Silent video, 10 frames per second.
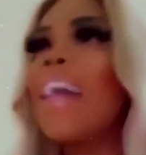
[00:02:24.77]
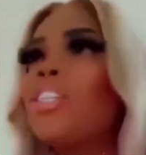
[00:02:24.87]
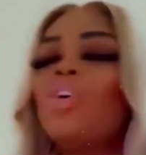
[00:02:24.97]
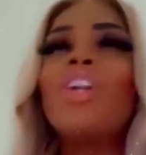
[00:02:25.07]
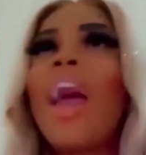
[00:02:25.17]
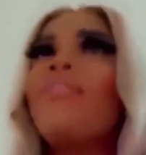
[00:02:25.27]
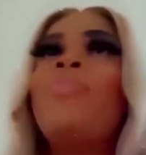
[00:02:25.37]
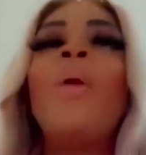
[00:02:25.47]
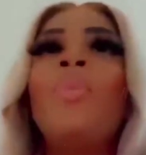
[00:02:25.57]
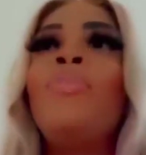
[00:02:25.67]
I told you I don't have
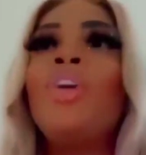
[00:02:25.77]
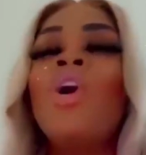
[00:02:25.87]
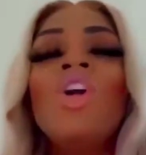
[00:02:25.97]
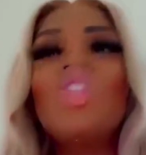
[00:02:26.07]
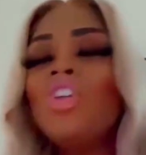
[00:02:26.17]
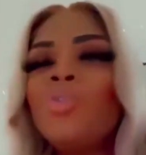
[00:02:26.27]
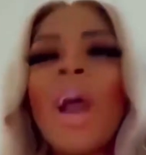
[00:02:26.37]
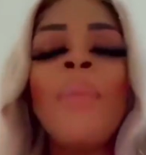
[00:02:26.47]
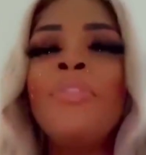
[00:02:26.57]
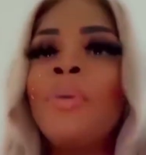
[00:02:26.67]
a problem with you. So you
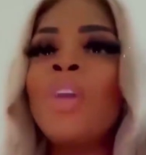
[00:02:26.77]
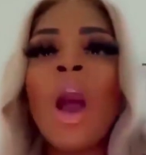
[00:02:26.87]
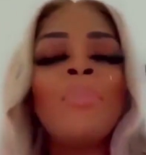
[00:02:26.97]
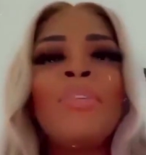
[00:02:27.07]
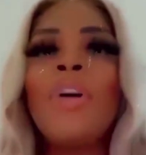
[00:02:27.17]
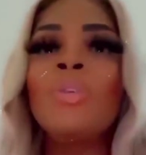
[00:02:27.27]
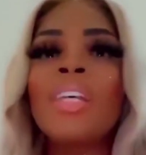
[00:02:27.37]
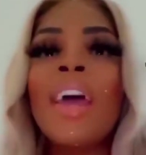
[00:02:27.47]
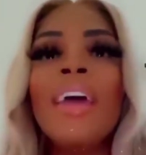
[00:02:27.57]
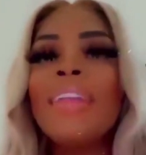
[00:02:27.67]
coming for me unprovoked.